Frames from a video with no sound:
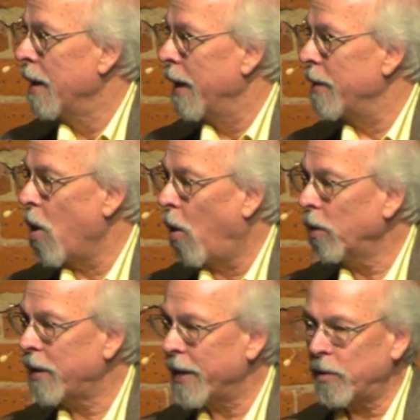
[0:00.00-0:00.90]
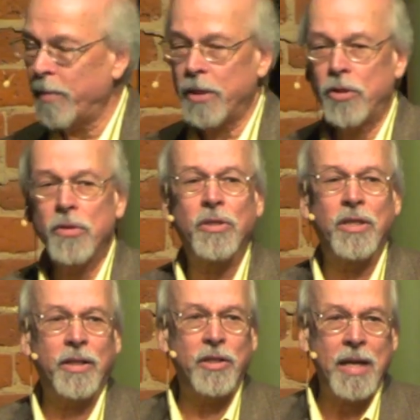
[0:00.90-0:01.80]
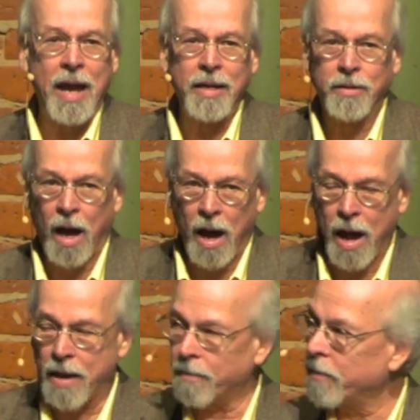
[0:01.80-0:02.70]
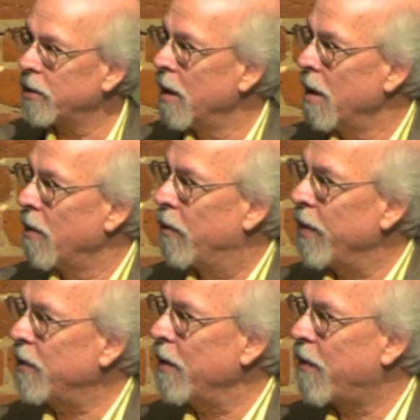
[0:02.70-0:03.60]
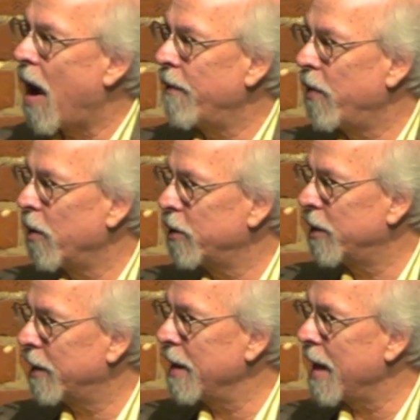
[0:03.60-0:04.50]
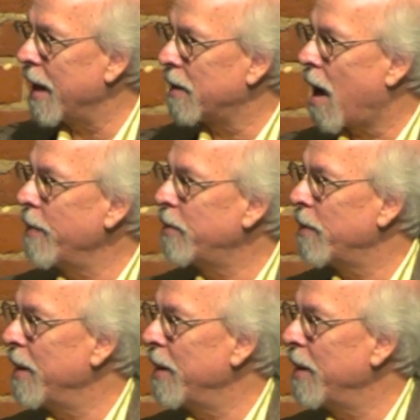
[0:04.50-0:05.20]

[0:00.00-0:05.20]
In the Old Testament, it's used 68 times. 55 of those 68 times, it